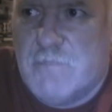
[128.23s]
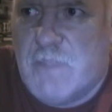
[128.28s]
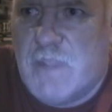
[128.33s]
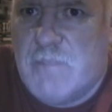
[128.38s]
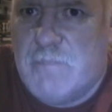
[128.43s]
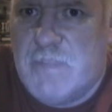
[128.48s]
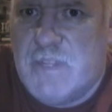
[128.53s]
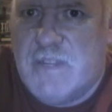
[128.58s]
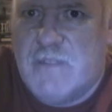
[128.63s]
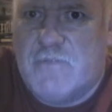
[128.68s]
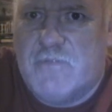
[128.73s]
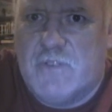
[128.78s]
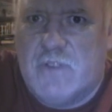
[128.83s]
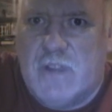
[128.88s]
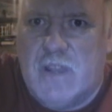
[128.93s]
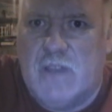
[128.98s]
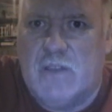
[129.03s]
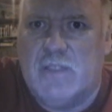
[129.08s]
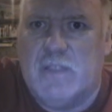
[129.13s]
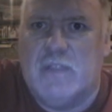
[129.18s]
might be different
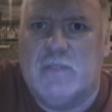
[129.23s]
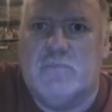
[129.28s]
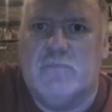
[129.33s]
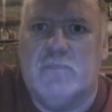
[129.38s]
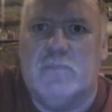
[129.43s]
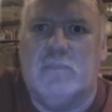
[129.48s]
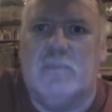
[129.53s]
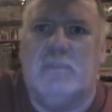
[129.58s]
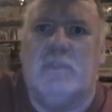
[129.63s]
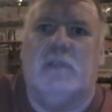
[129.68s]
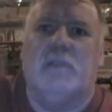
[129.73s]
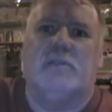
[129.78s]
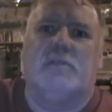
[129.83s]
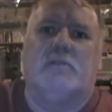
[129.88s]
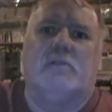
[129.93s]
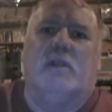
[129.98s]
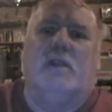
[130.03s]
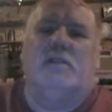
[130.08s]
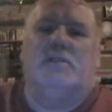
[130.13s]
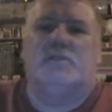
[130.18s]
now that the
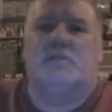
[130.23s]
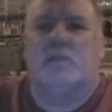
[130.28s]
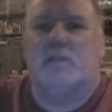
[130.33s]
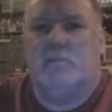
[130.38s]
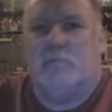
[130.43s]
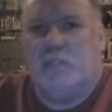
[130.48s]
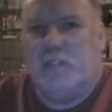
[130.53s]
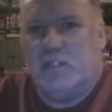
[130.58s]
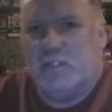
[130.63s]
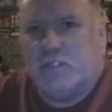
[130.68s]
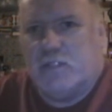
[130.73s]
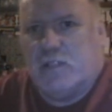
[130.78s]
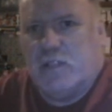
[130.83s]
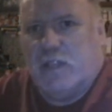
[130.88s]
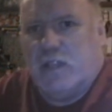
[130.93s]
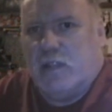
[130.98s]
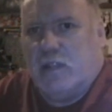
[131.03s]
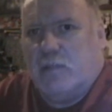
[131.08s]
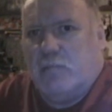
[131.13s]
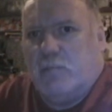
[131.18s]
garage is going to be
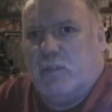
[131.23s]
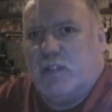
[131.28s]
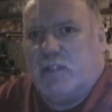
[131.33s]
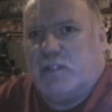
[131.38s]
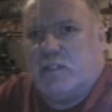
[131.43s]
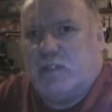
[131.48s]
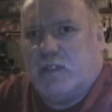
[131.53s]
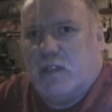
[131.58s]
insulated, but